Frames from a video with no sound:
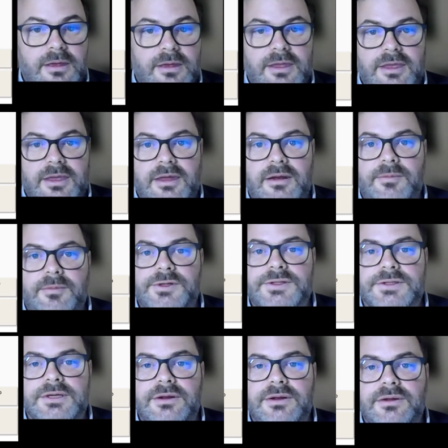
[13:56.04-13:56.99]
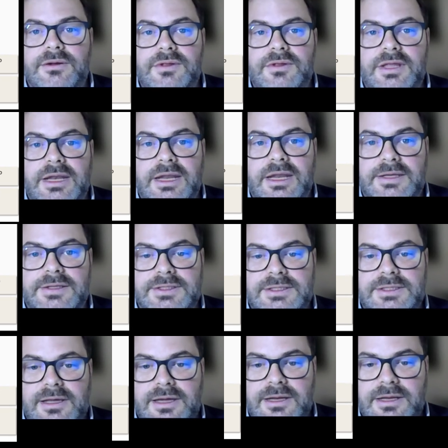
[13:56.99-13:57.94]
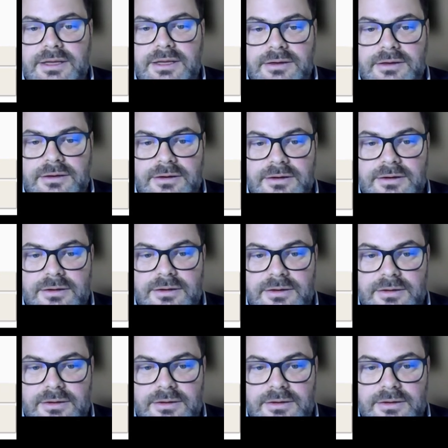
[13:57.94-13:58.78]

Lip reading: Again, I'm just going to go to the next slide here.